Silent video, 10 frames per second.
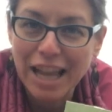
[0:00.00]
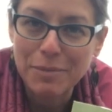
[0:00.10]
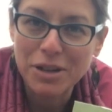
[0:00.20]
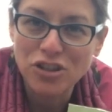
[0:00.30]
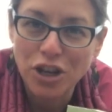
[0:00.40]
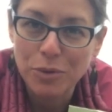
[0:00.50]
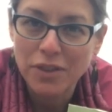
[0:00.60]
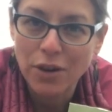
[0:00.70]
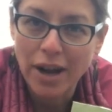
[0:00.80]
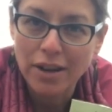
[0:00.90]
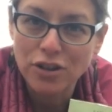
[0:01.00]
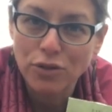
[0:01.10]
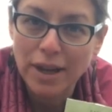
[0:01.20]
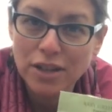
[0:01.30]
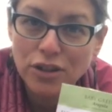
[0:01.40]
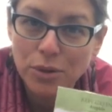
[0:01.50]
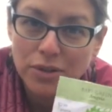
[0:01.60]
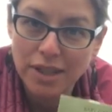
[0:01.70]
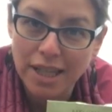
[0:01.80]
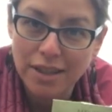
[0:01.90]
I'm going to share with you how to direct sow
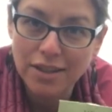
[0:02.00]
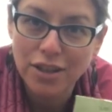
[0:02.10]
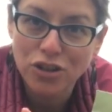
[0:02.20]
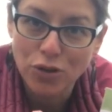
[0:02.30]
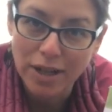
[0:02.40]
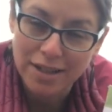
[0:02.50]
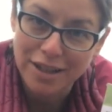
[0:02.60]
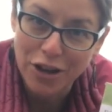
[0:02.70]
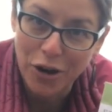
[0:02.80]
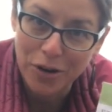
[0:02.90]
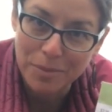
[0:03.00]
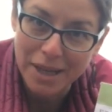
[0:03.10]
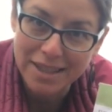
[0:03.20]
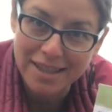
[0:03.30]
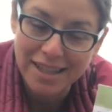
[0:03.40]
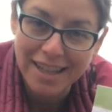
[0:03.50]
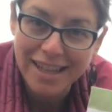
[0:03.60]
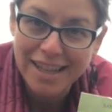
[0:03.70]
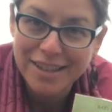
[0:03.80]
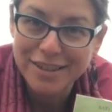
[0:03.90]
seeds straight into the garden beds.
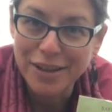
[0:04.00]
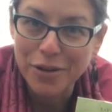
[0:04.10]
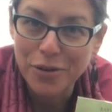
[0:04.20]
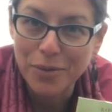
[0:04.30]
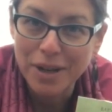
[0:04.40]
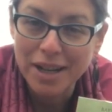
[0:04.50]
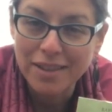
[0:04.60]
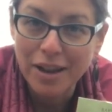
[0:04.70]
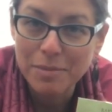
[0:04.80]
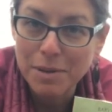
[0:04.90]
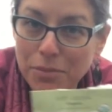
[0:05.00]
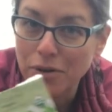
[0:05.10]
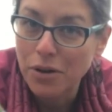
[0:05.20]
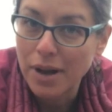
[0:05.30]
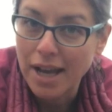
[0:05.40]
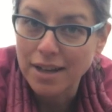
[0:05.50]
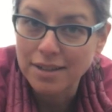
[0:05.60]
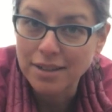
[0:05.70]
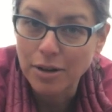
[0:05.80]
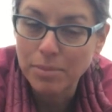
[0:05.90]
So when a lot of people go ahead and
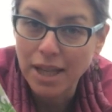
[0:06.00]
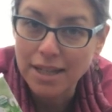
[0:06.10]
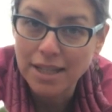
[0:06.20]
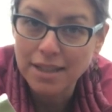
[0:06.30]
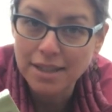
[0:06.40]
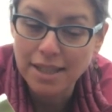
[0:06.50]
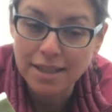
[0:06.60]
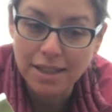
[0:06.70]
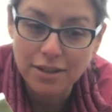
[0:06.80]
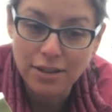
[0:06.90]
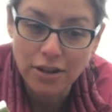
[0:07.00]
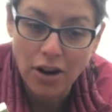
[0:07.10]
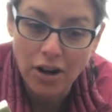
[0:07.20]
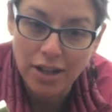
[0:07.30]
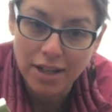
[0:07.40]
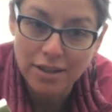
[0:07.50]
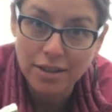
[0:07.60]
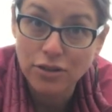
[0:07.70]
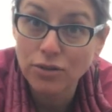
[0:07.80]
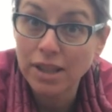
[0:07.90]
start planting seeds into their garden, it's
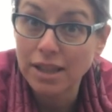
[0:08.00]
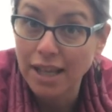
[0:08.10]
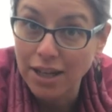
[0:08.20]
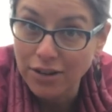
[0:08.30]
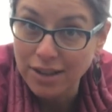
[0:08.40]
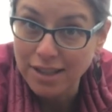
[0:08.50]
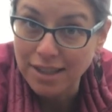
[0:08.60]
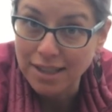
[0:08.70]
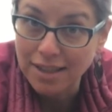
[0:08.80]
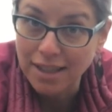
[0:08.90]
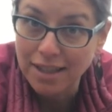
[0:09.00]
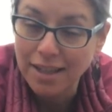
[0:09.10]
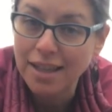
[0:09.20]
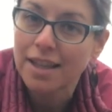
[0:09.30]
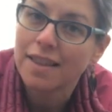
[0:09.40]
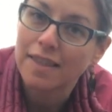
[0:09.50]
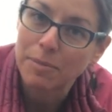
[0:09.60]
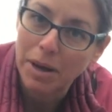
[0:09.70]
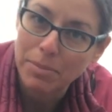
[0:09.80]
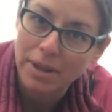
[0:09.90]
usually later in the season. They
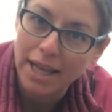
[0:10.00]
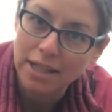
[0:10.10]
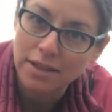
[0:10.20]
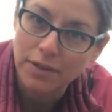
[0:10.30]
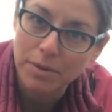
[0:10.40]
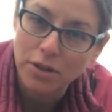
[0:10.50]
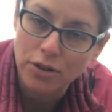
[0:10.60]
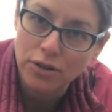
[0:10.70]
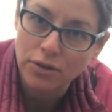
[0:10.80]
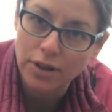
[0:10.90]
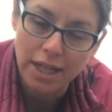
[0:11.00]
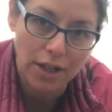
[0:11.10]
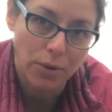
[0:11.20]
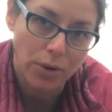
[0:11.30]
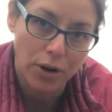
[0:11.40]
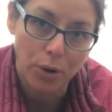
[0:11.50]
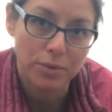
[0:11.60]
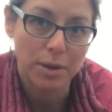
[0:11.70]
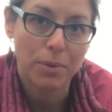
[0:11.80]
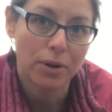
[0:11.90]
buy plants from a nursery or Home
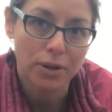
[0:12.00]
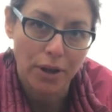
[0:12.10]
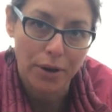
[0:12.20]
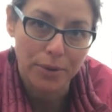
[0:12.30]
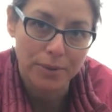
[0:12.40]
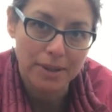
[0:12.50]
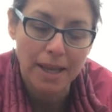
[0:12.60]
Depot or Lowe's,